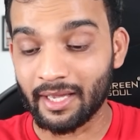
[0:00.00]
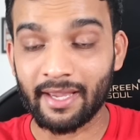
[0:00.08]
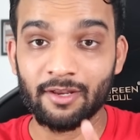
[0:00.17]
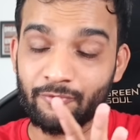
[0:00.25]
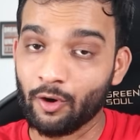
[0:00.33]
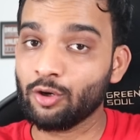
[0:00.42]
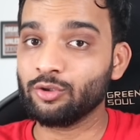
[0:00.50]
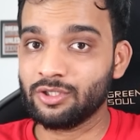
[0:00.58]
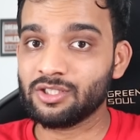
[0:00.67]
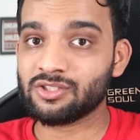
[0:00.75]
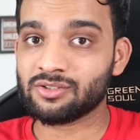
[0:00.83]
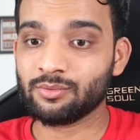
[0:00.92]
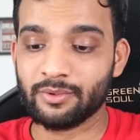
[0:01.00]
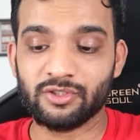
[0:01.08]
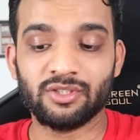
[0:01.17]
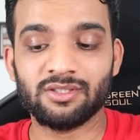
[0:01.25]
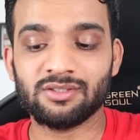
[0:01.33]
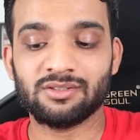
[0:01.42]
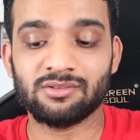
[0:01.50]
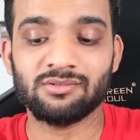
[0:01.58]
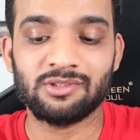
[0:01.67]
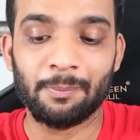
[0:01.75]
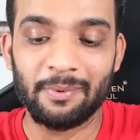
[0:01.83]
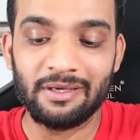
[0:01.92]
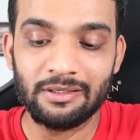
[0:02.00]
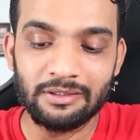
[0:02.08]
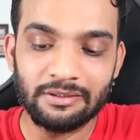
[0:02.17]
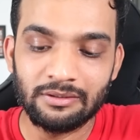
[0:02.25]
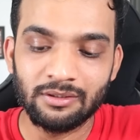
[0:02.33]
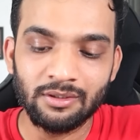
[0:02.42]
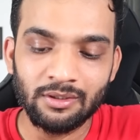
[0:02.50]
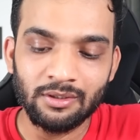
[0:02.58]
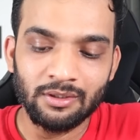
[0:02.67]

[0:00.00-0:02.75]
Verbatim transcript: I can follow this, which is typically